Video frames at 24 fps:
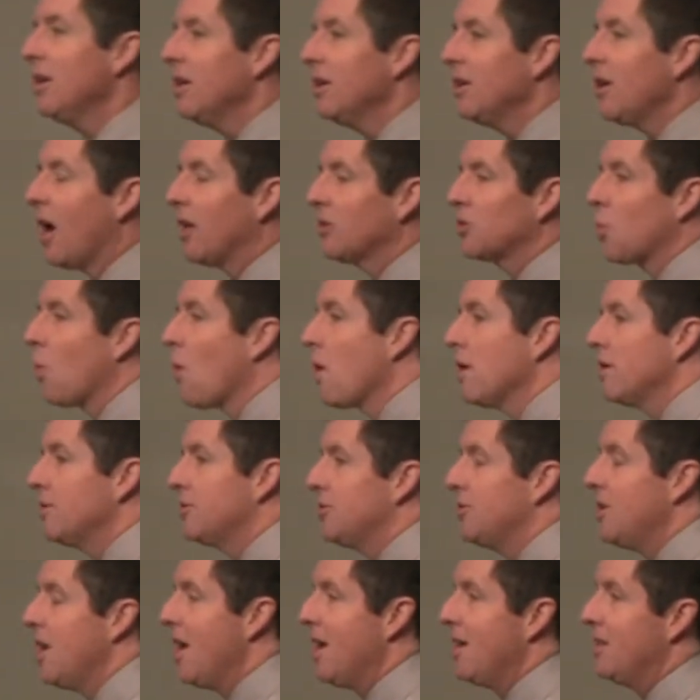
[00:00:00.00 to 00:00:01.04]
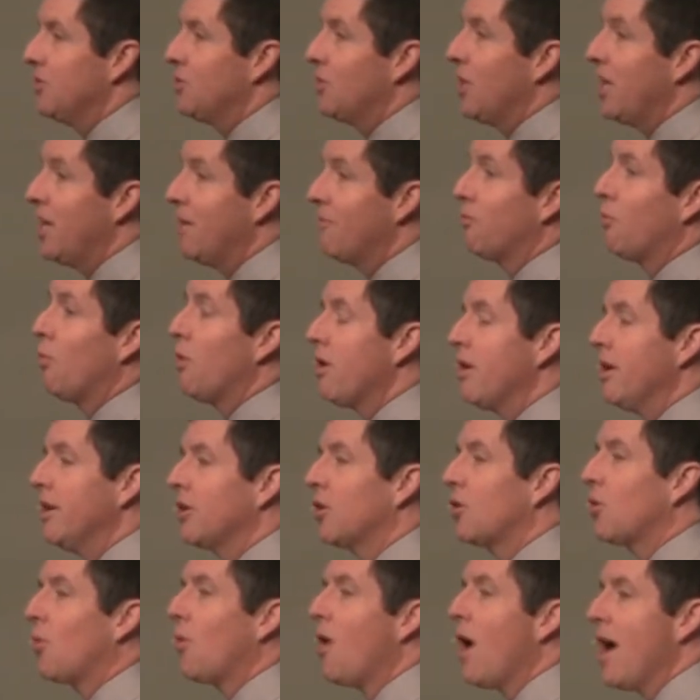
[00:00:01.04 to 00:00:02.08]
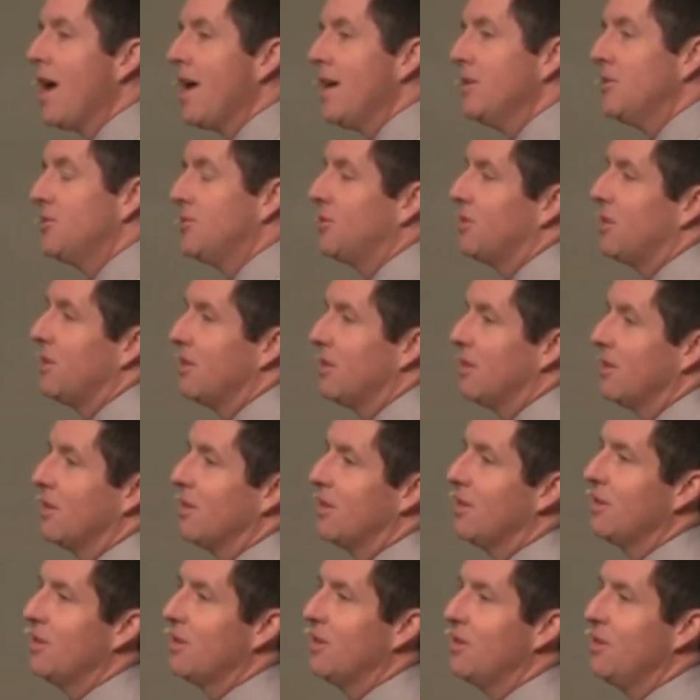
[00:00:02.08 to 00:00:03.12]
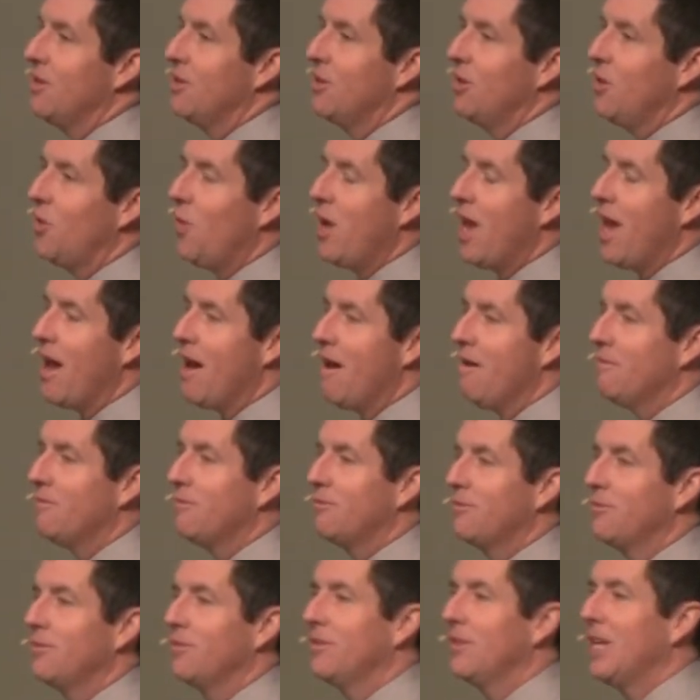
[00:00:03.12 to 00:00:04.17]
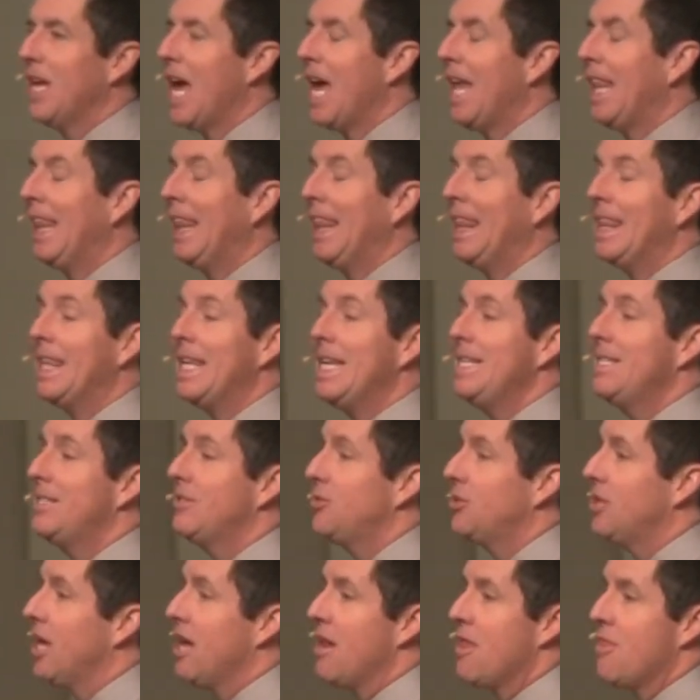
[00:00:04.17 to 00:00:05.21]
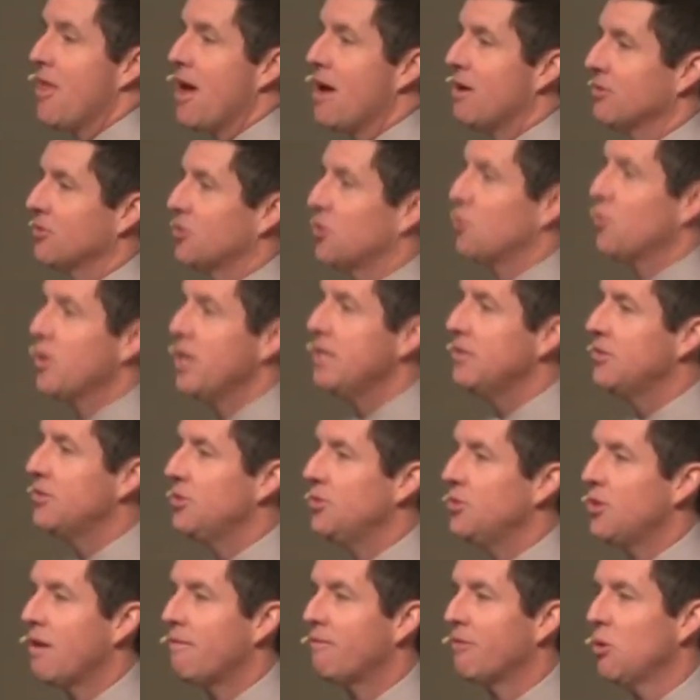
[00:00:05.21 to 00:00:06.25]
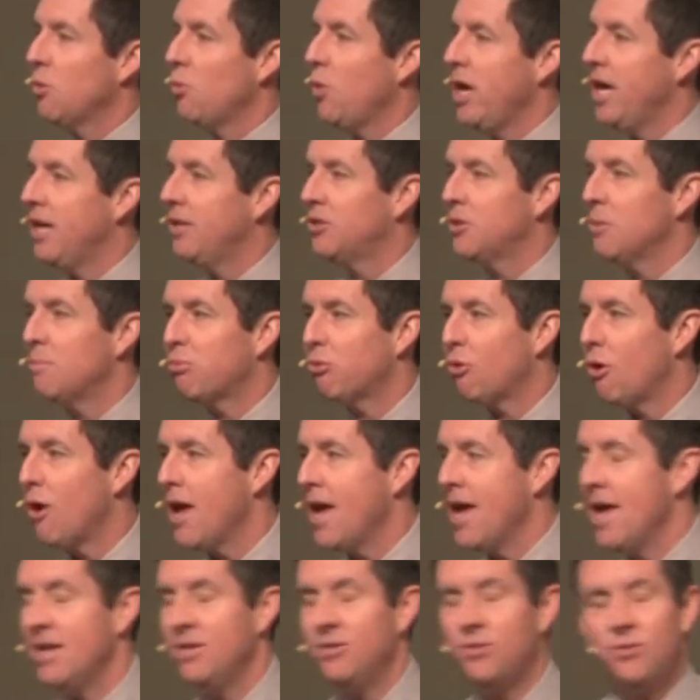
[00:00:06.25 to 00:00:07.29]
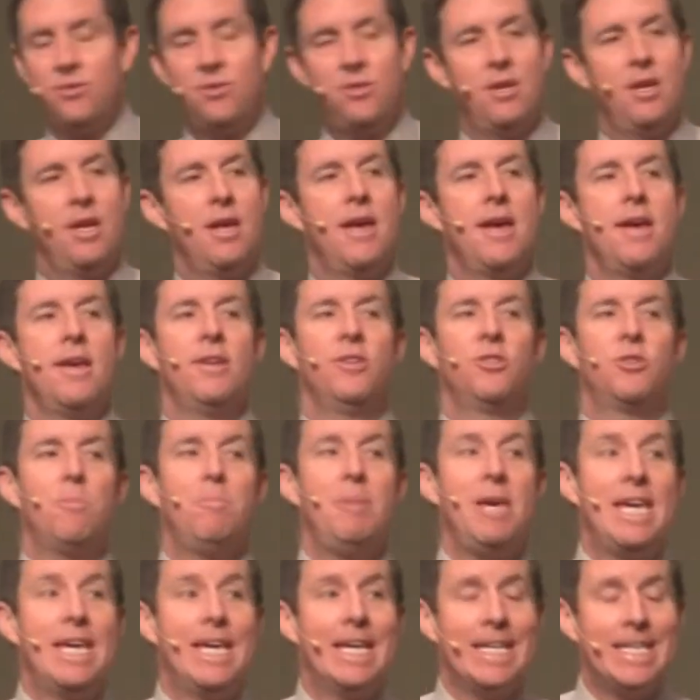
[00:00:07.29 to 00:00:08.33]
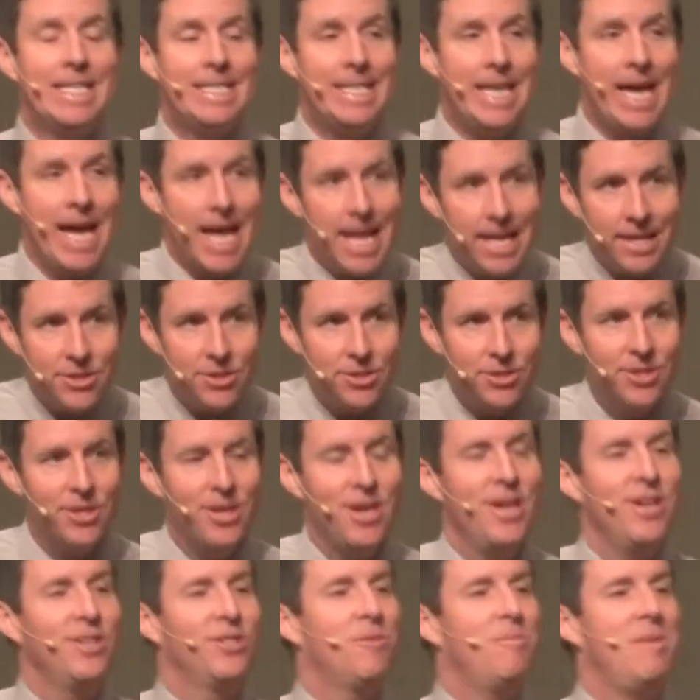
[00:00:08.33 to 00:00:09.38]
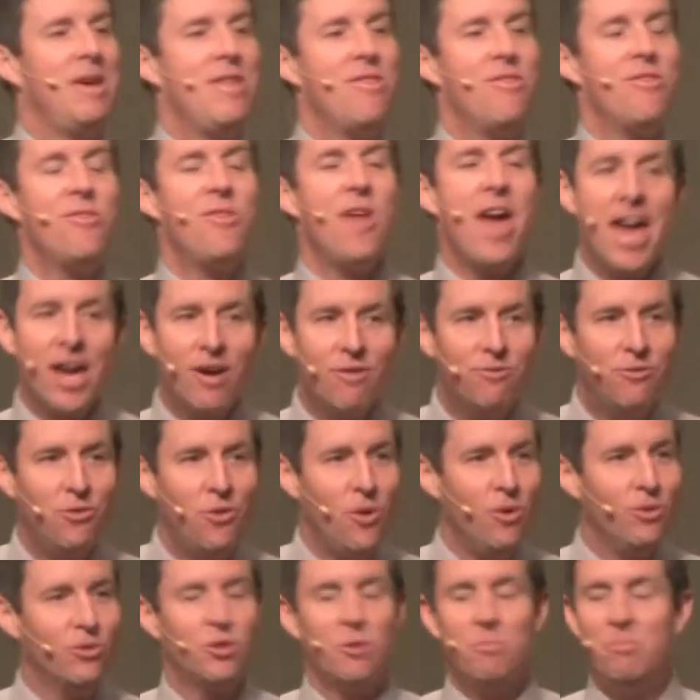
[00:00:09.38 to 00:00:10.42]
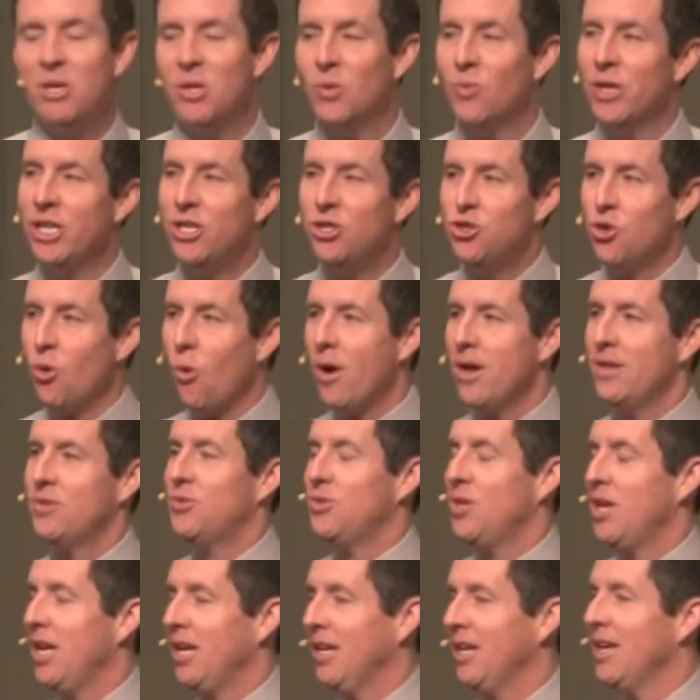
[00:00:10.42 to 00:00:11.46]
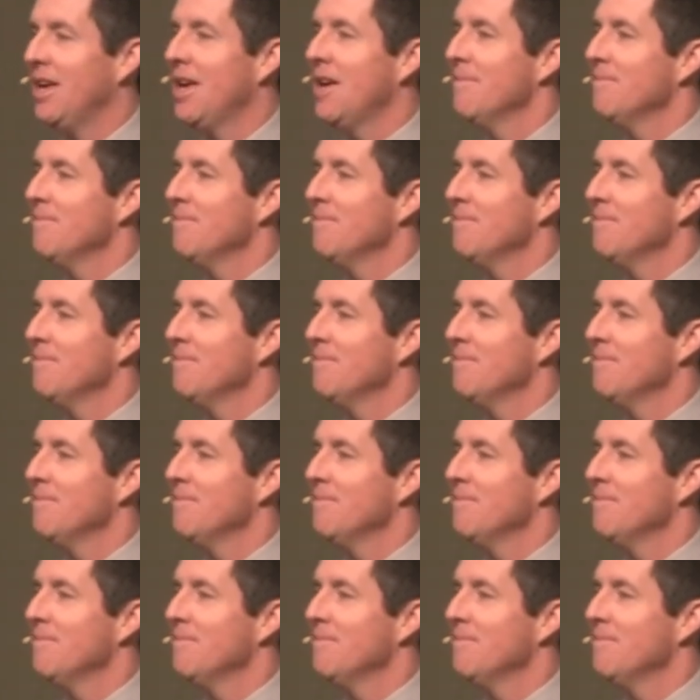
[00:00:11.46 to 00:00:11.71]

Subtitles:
God's word says that if we're in Christ, we have at least 10,000 reasons every week to praise, to be content, to be thankful, to be rejoicing,